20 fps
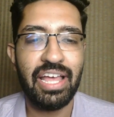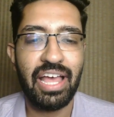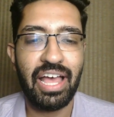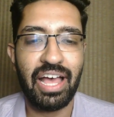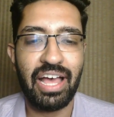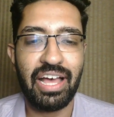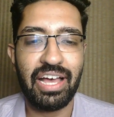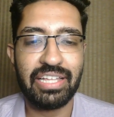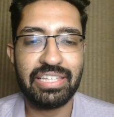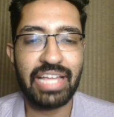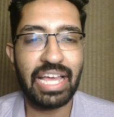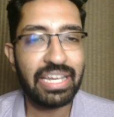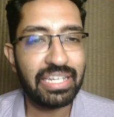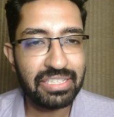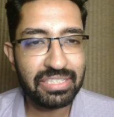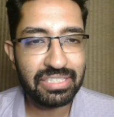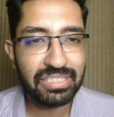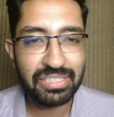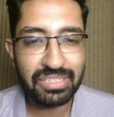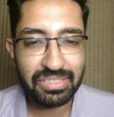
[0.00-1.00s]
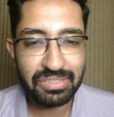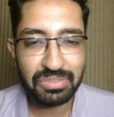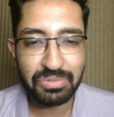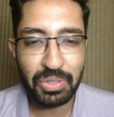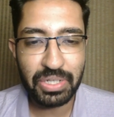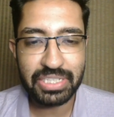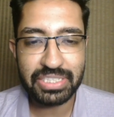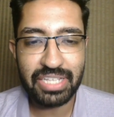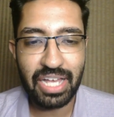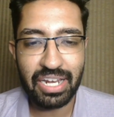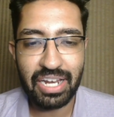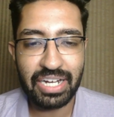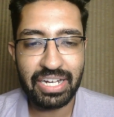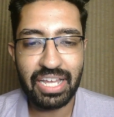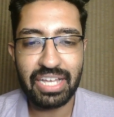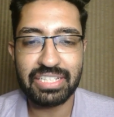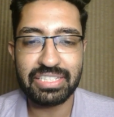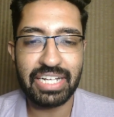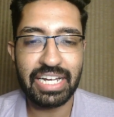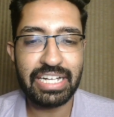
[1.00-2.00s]
That is what Salah
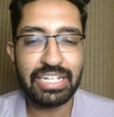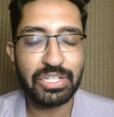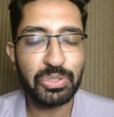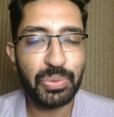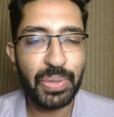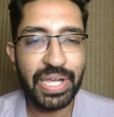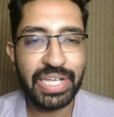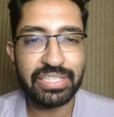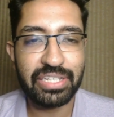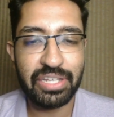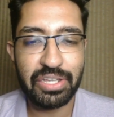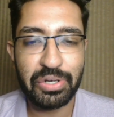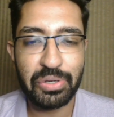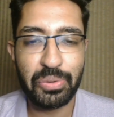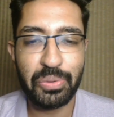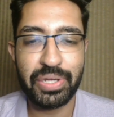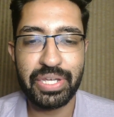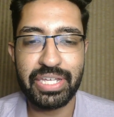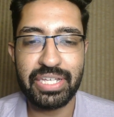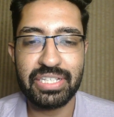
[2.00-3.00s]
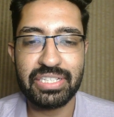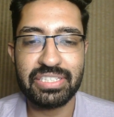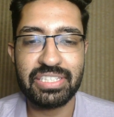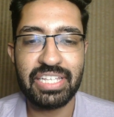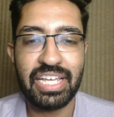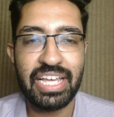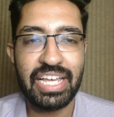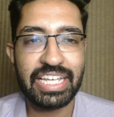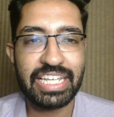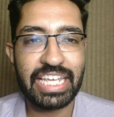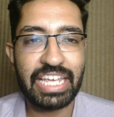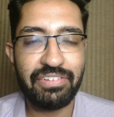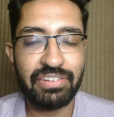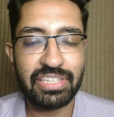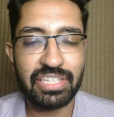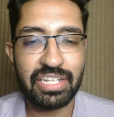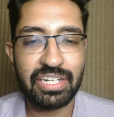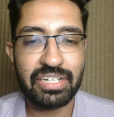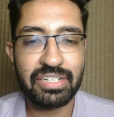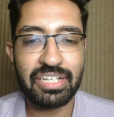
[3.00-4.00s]
does, right? 2 weeks in a row, he's given
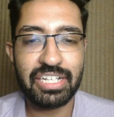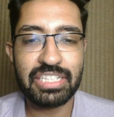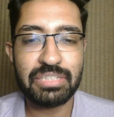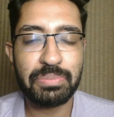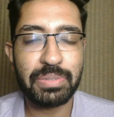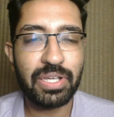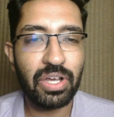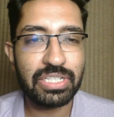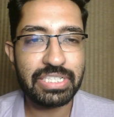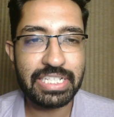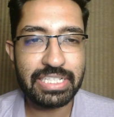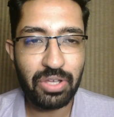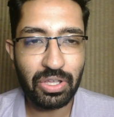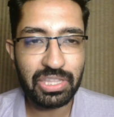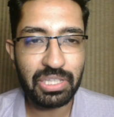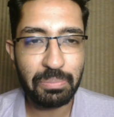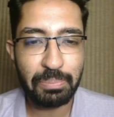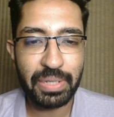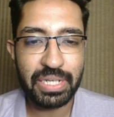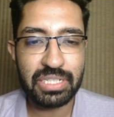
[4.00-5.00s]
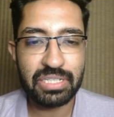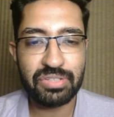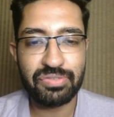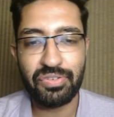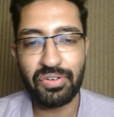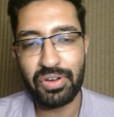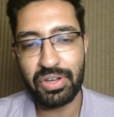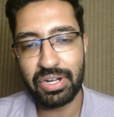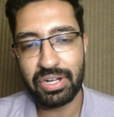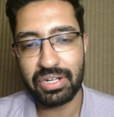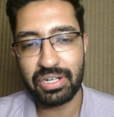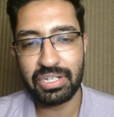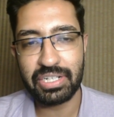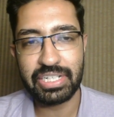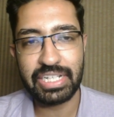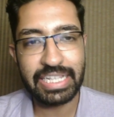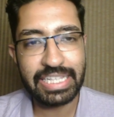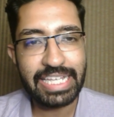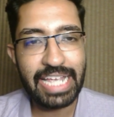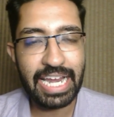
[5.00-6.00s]
the returns because he's on the pitch for
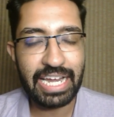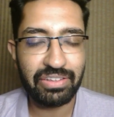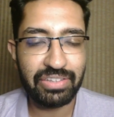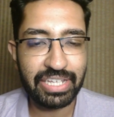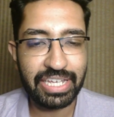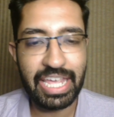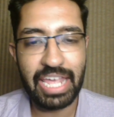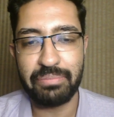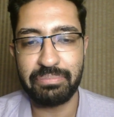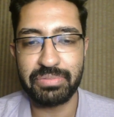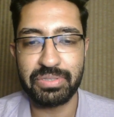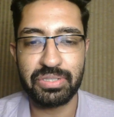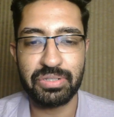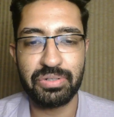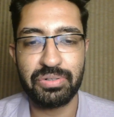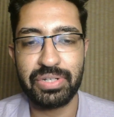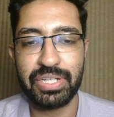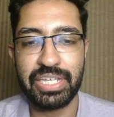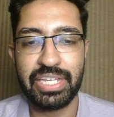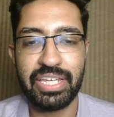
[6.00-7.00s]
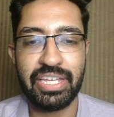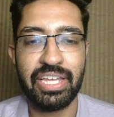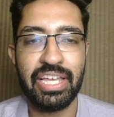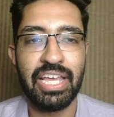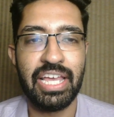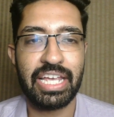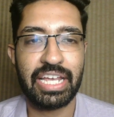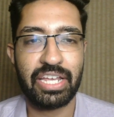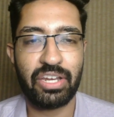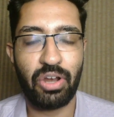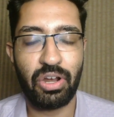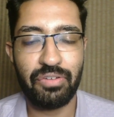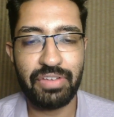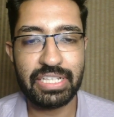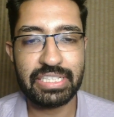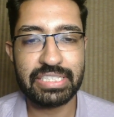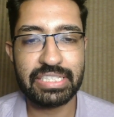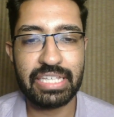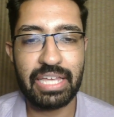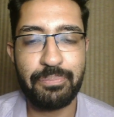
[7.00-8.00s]
till the end of the game. So he can
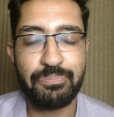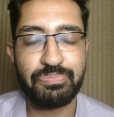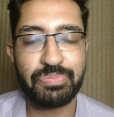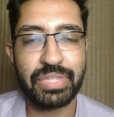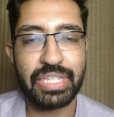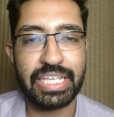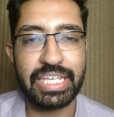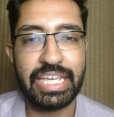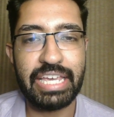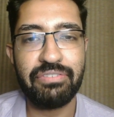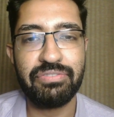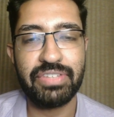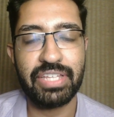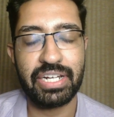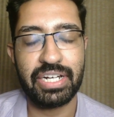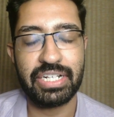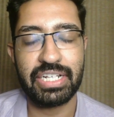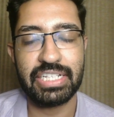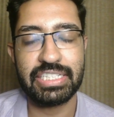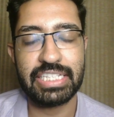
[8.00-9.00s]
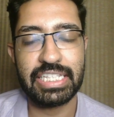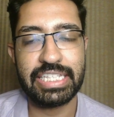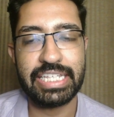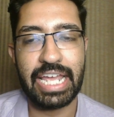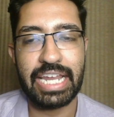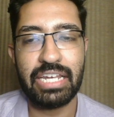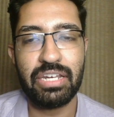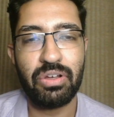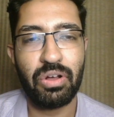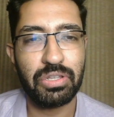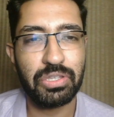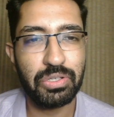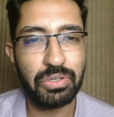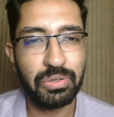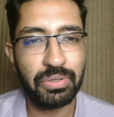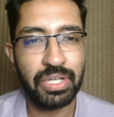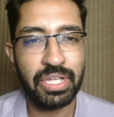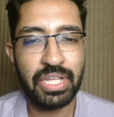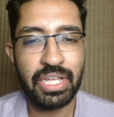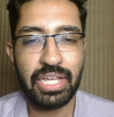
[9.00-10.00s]
always give the returns at the end.
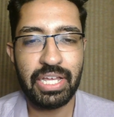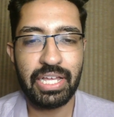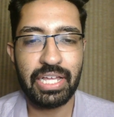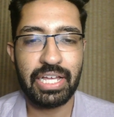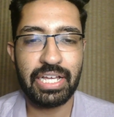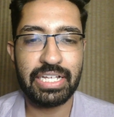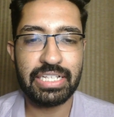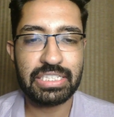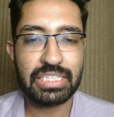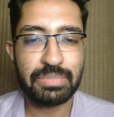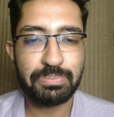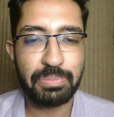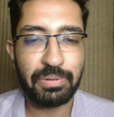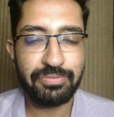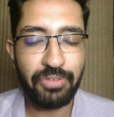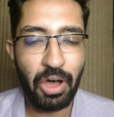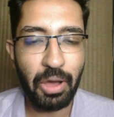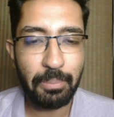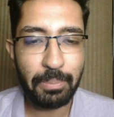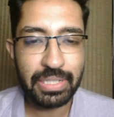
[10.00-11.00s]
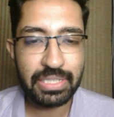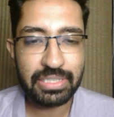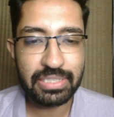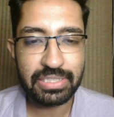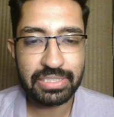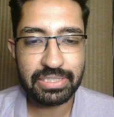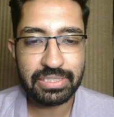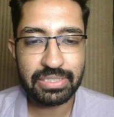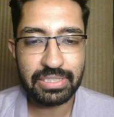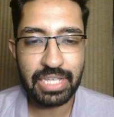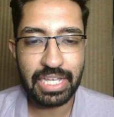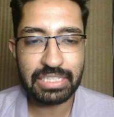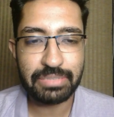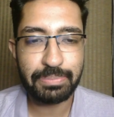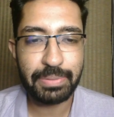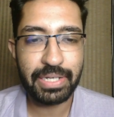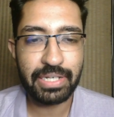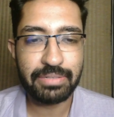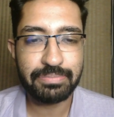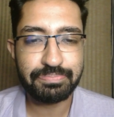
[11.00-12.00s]
Although his performance has
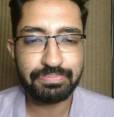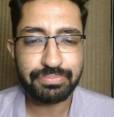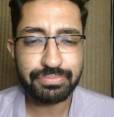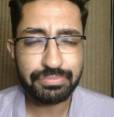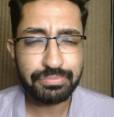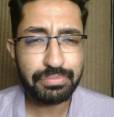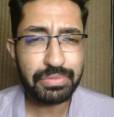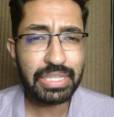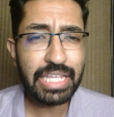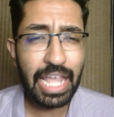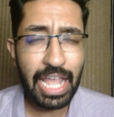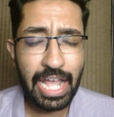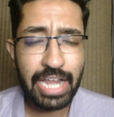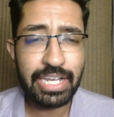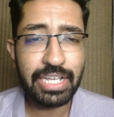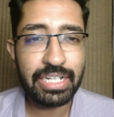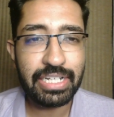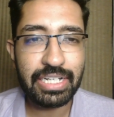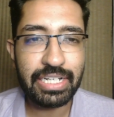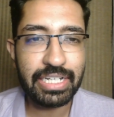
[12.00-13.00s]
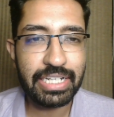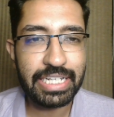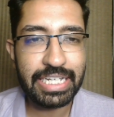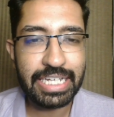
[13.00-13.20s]
been a little